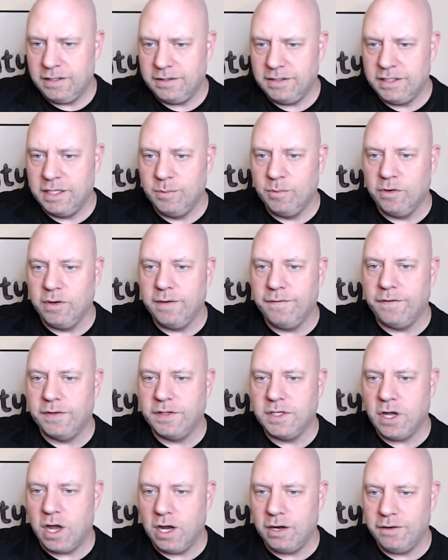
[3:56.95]
T Marie
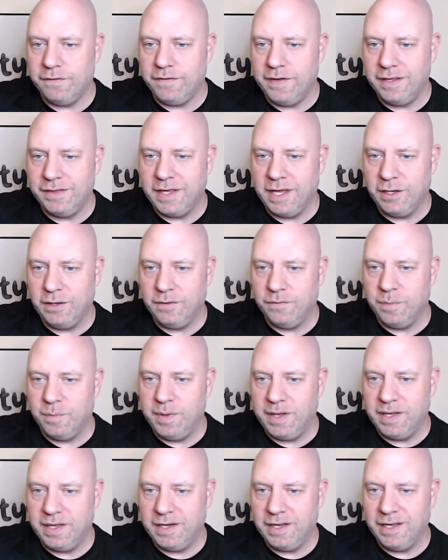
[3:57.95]
Photography. Thank you for
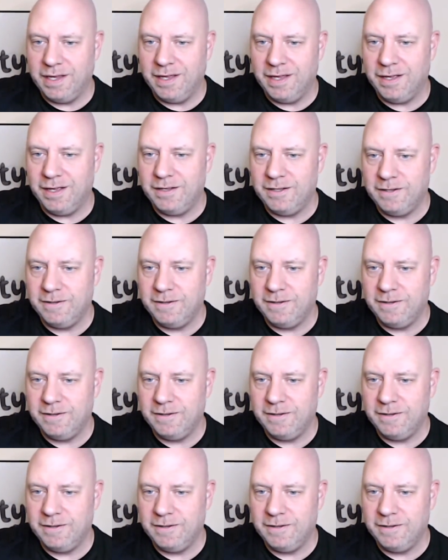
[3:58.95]
being here.